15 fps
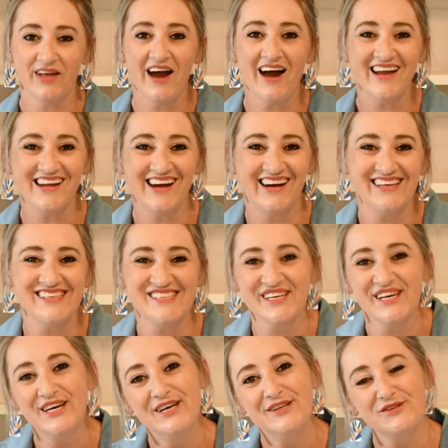Hi guys,
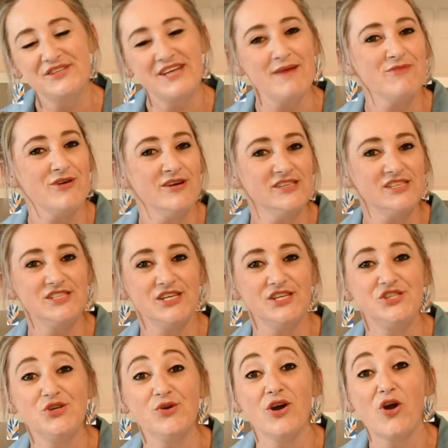today I'm going to teach
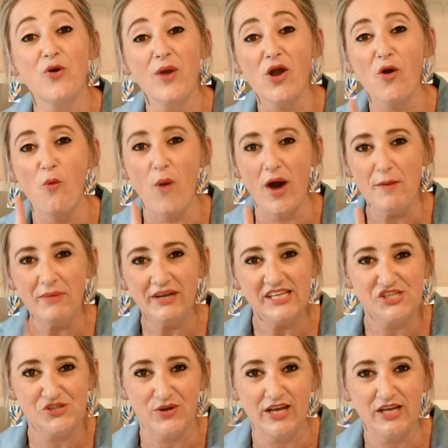you a quick 1-minute
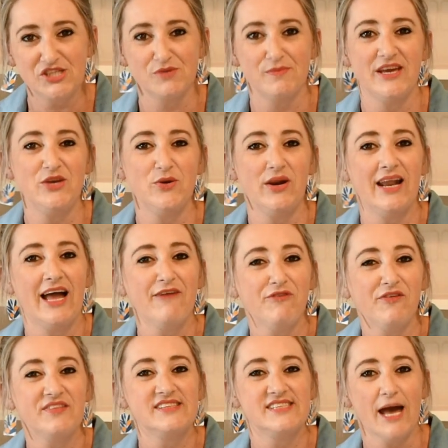trick to make your life with
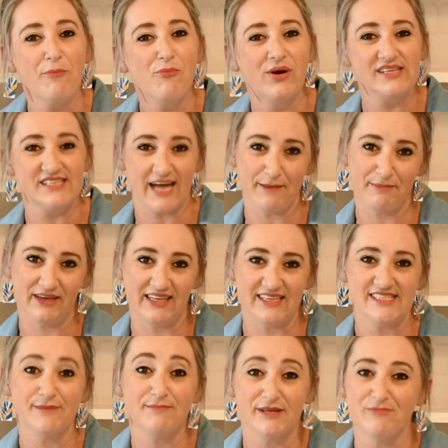type 1 diabetes
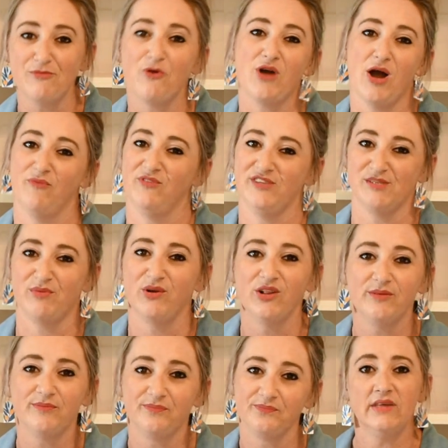a bit more comfortable.
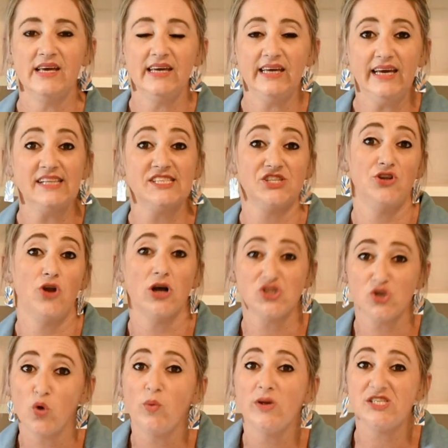It's not
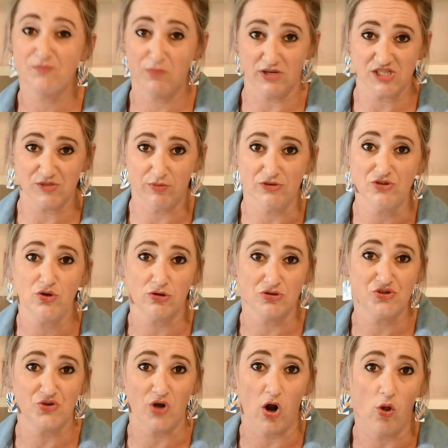always possible to
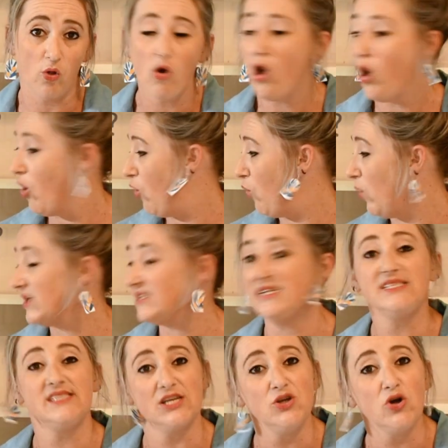control what is
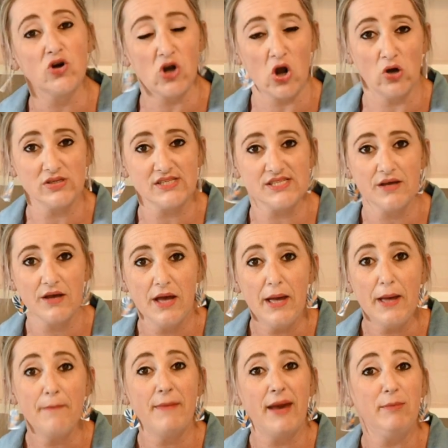in your glass.
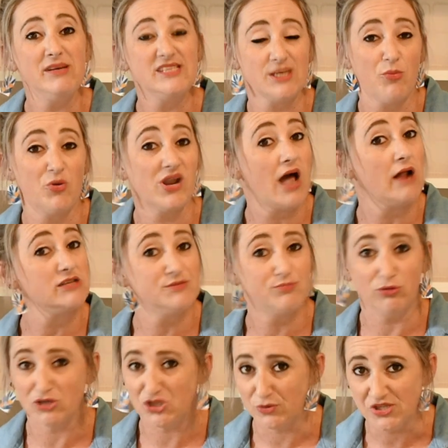Maybe someone else poured
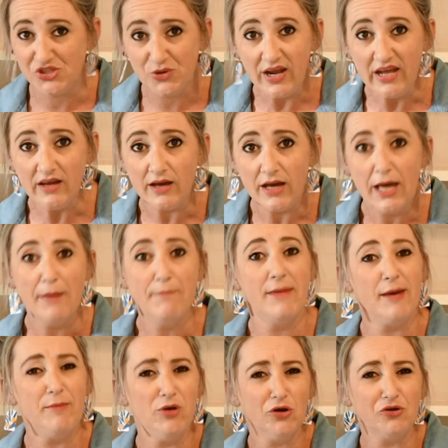you a drink, maybe
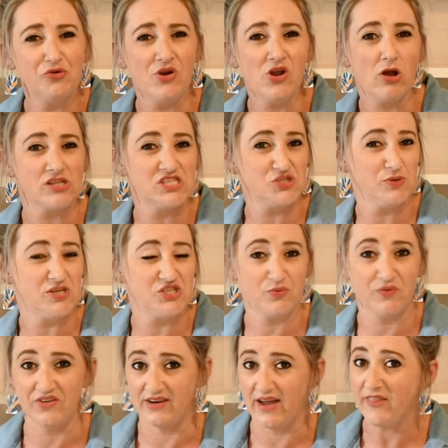your drink got switched with
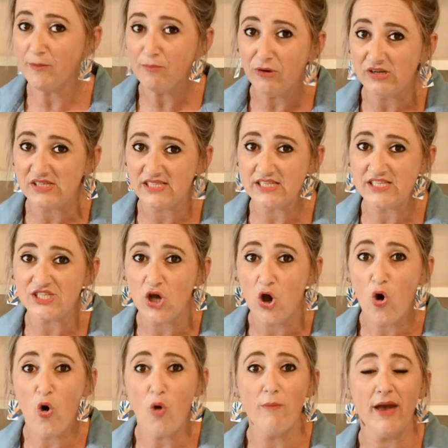another person's,
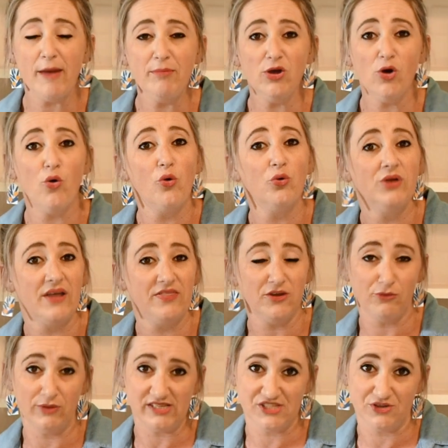or maybe your order at the
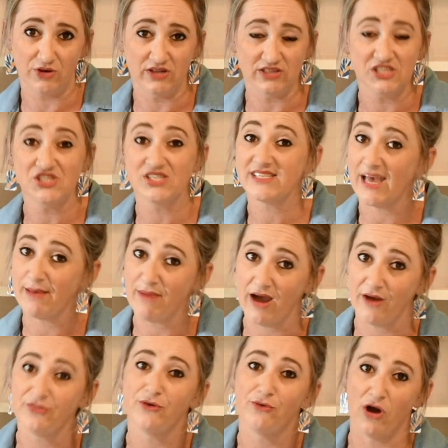restaurant just came out
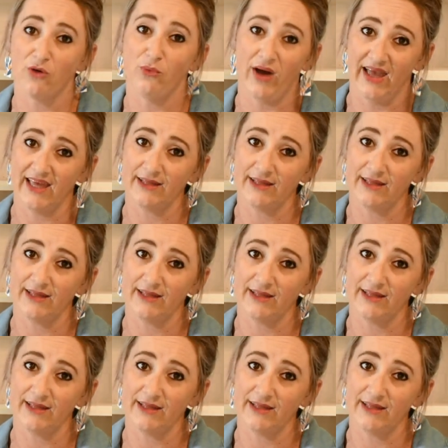the wrong way.